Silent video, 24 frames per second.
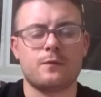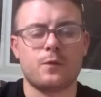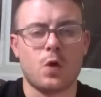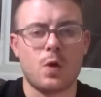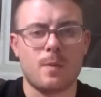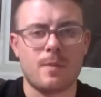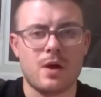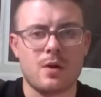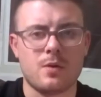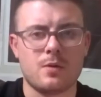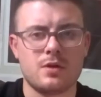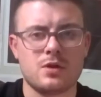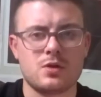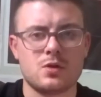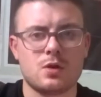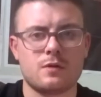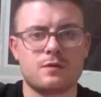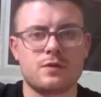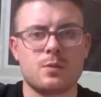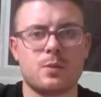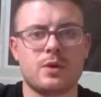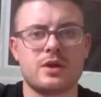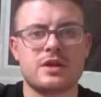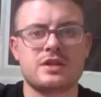form out, you know,
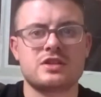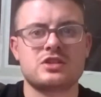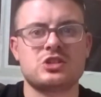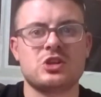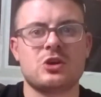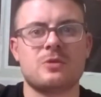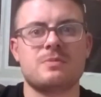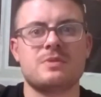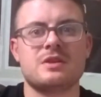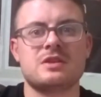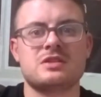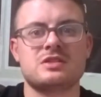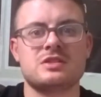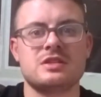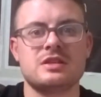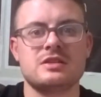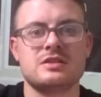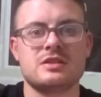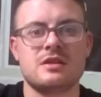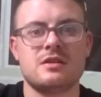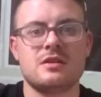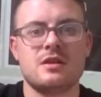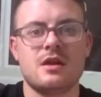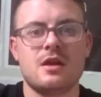if they want to stay up this
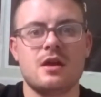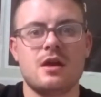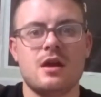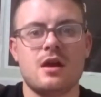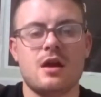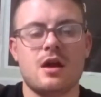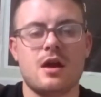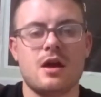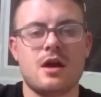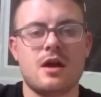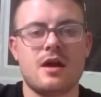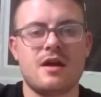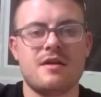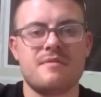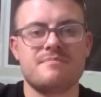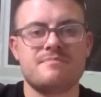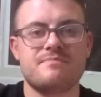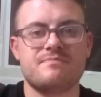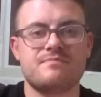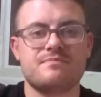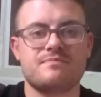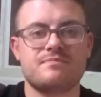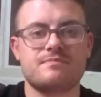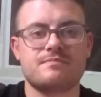season. I
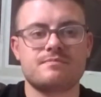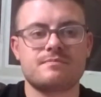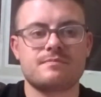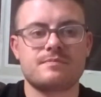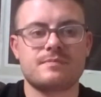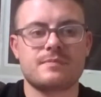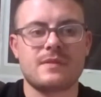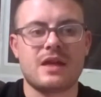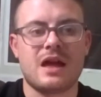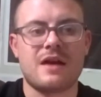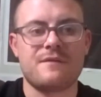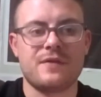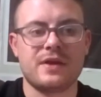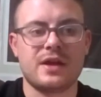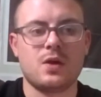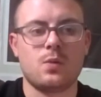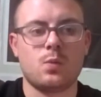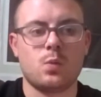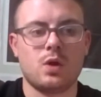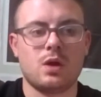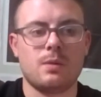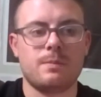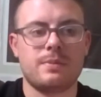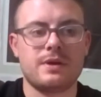think it
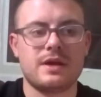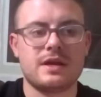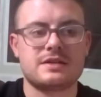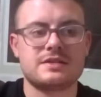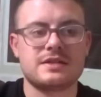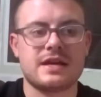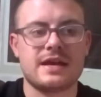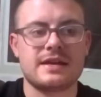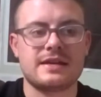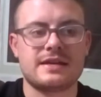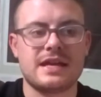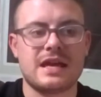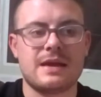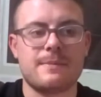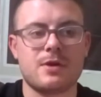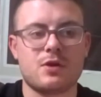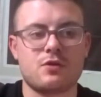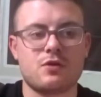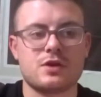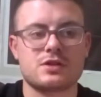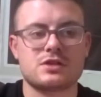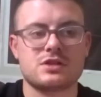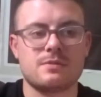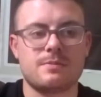will be a tight game at
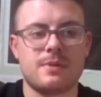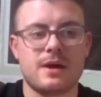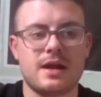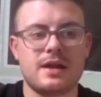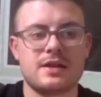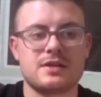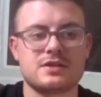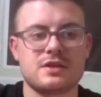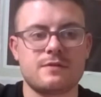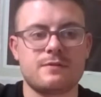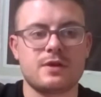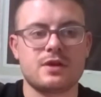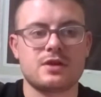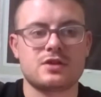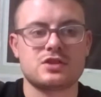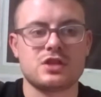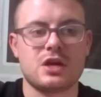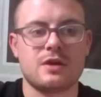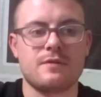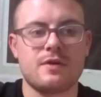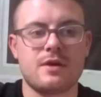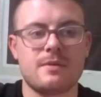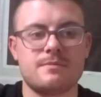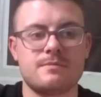Crystal Palace. I think
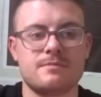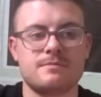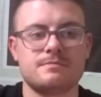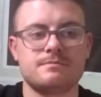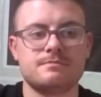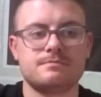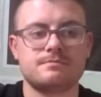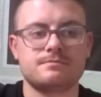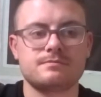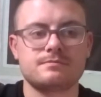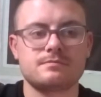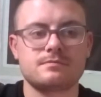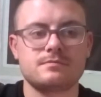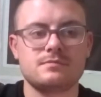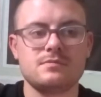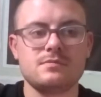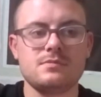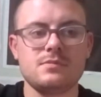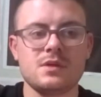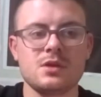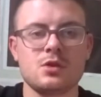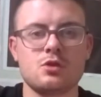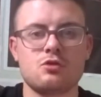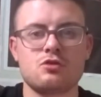Southampton
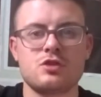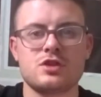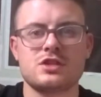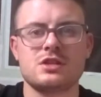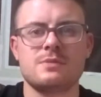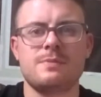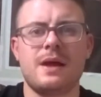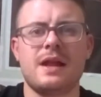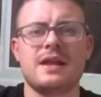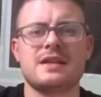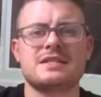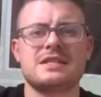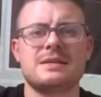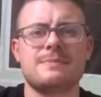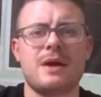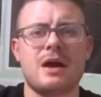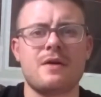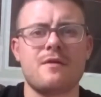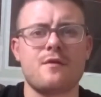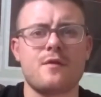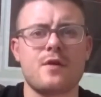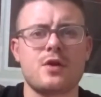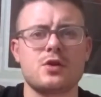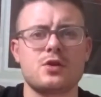and Crystal Palace seem to have
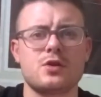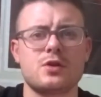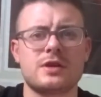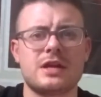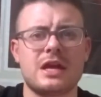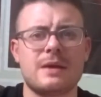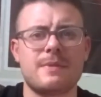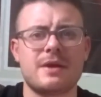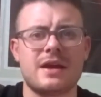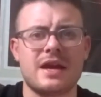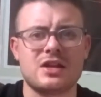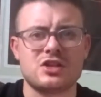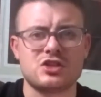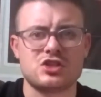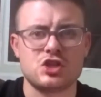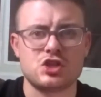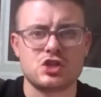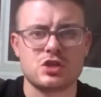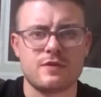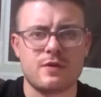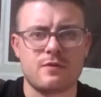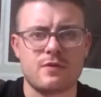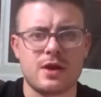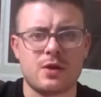a very good game against each
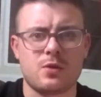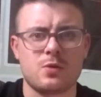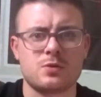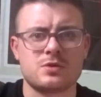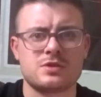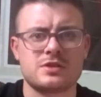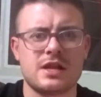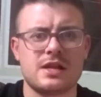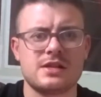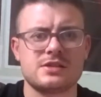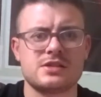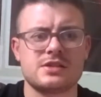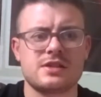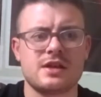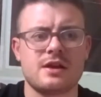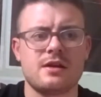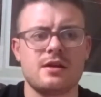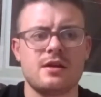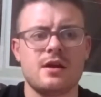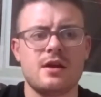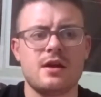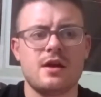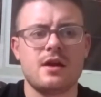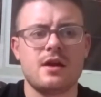other. Record tells you
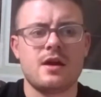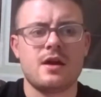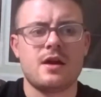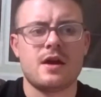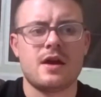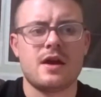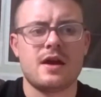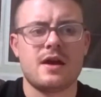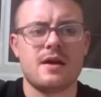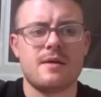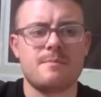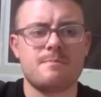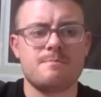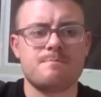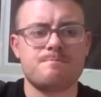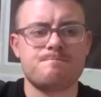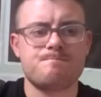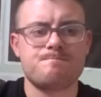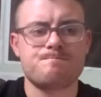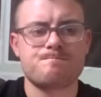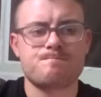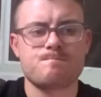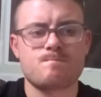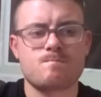that.
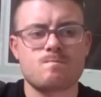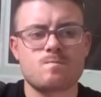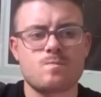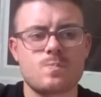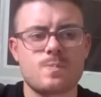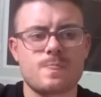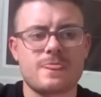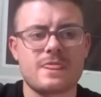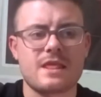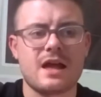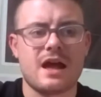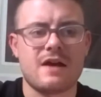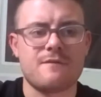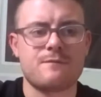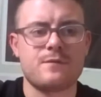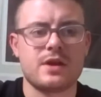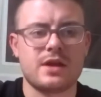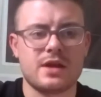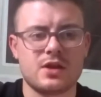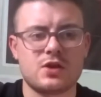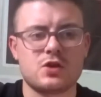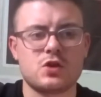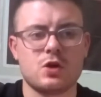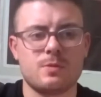I
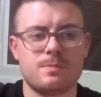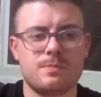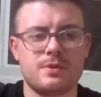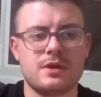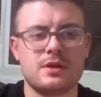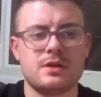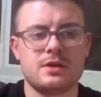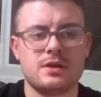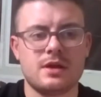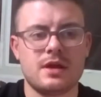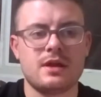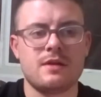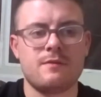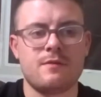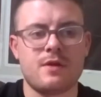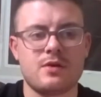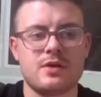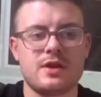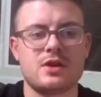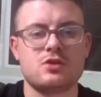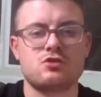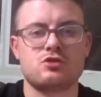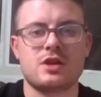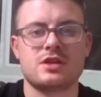think it could be a
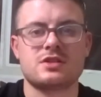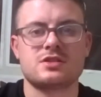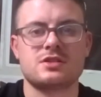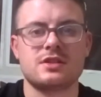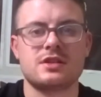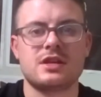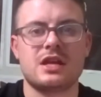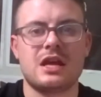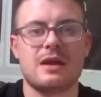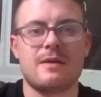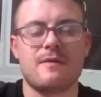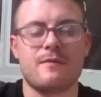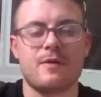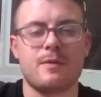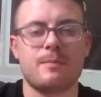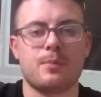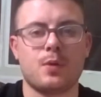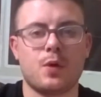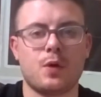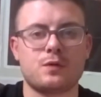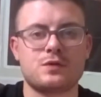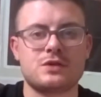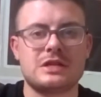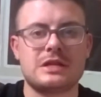very interesting game. I think
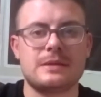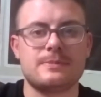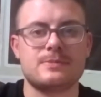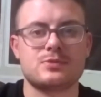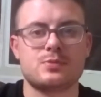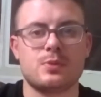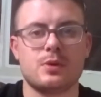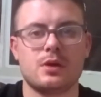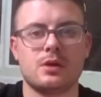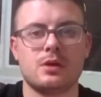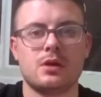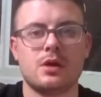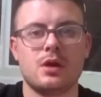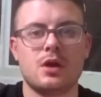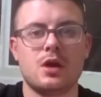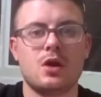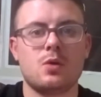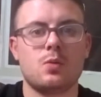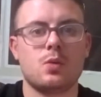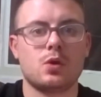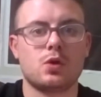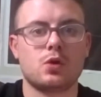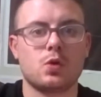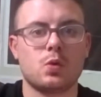both teams will
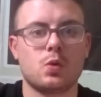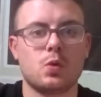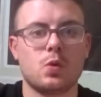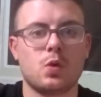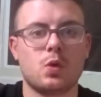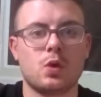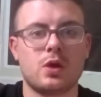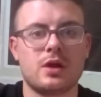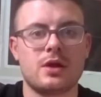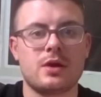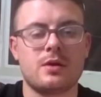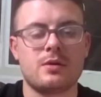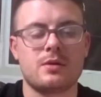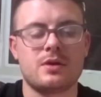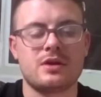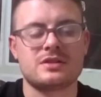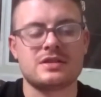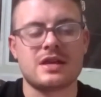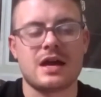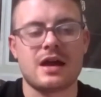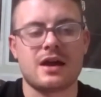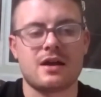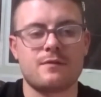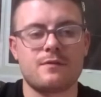go all
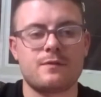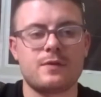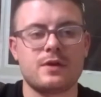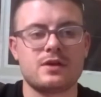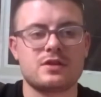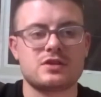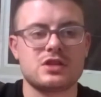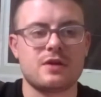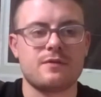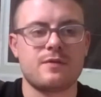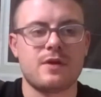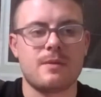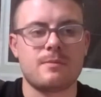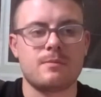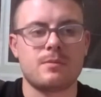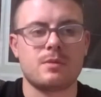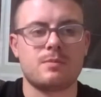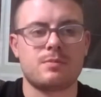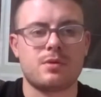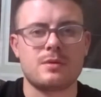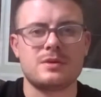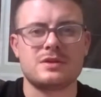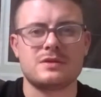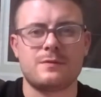attack. I think Southampton will
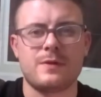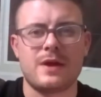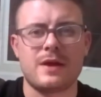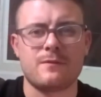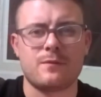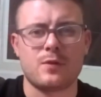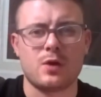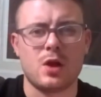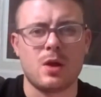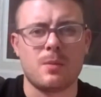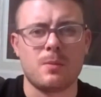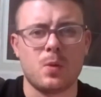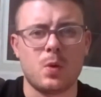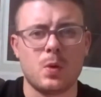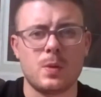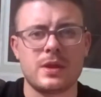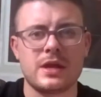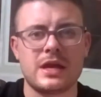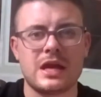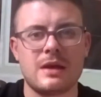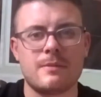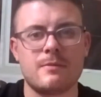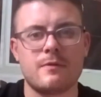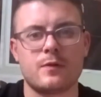probably defend for a lot more in the
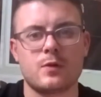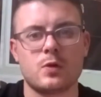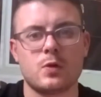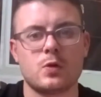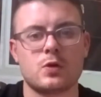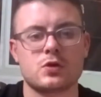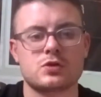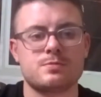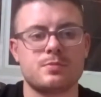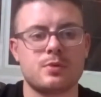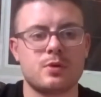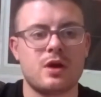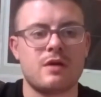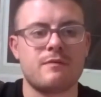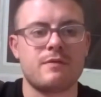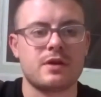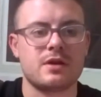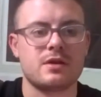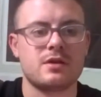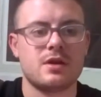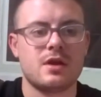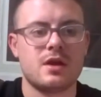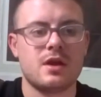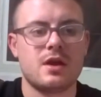game, of course, but I
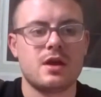think